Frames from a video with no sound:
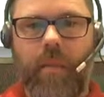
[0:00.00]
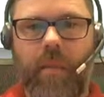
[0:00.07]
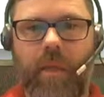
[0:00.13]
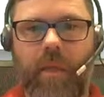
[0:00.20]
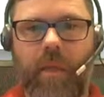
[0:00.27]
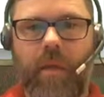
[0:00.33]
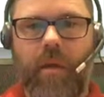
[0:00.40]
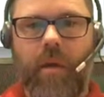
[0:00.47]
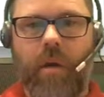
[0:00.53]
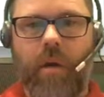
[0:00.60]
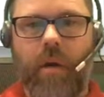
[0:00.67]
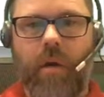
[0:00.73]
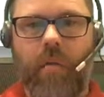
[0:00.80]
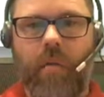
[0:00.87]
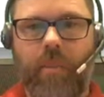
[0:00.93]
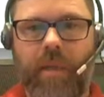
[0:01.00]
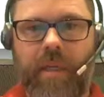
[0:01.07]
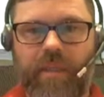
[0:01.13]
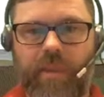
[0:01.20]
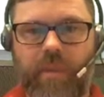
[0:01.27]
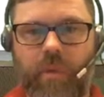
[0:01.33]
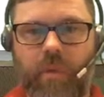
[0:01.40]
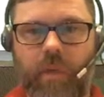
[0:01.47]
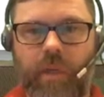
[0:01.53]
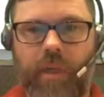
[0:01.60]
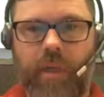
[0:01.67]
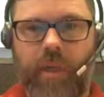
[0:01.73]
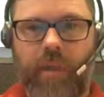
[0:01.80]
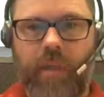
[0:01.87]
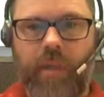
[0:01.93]
in our
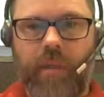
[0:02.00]
repository,